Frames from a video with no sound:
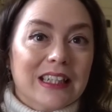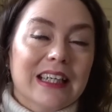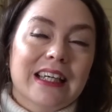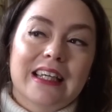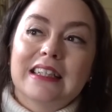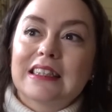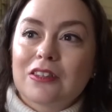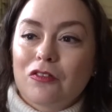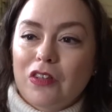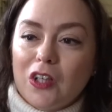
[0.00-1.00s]
He did
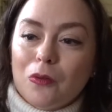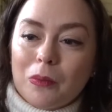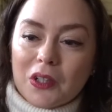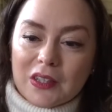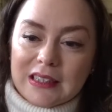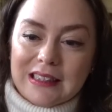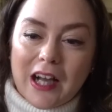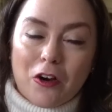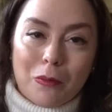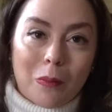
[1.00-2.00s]
a few books
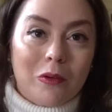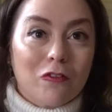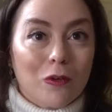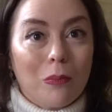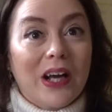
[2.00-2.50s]
I remember from